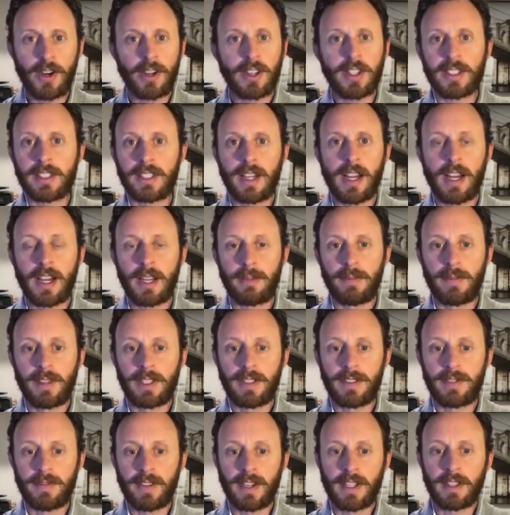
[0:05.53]
the time, these
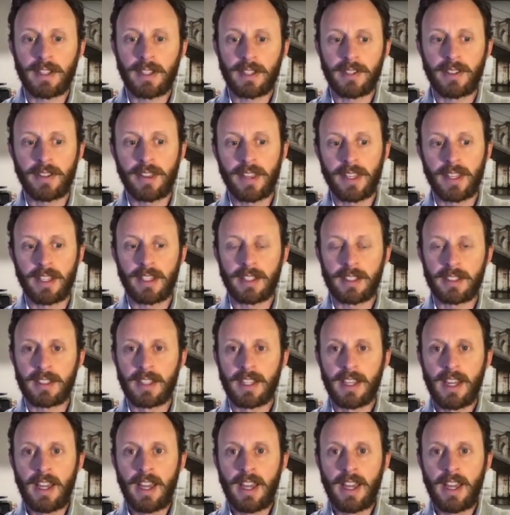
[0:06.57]
fun little things,